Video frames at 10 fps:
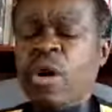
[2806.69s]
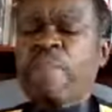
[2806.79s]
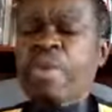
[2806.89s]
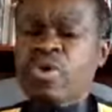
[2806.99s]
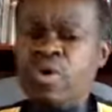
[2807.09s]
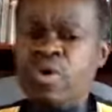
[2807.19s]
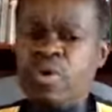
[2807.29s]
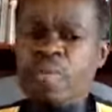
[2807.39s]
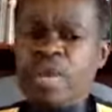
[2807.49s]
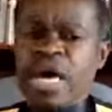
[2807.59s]
Kwame
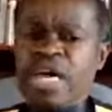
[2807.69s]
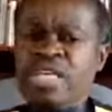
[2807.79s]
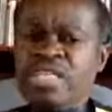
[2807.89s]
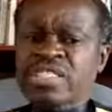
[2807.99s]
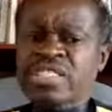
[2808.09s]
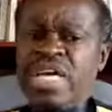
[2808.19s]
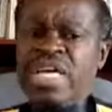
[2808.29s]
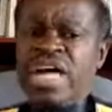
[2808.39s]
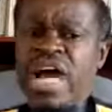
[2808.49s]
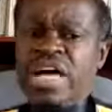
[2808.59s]
Nkrumah is
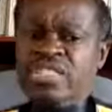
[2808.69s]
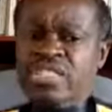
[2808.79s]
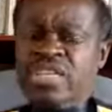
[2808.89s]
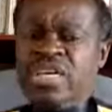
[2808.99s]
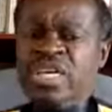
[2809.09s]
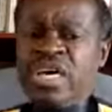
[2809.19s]
telling us